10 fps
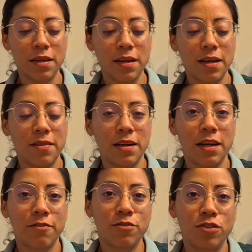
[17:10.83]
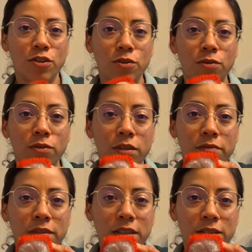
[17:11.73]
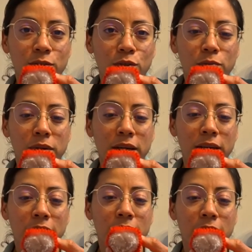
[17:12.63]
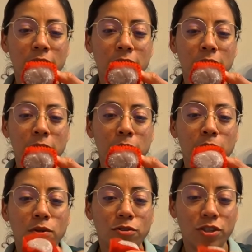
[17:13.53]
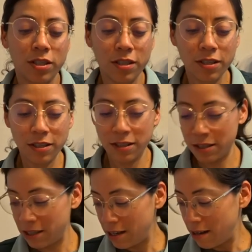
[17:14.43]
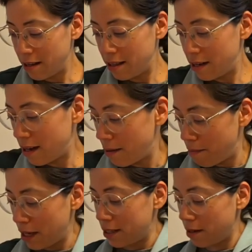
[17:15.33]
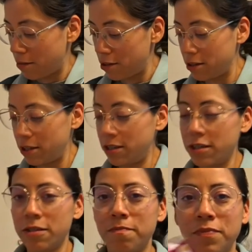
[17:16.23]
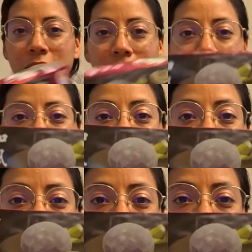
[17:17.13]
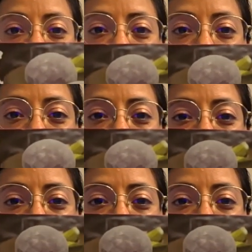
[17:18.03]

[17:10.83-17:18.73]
Then I have 2 of these ube mochis that I picked up earlier. I saw them at the store.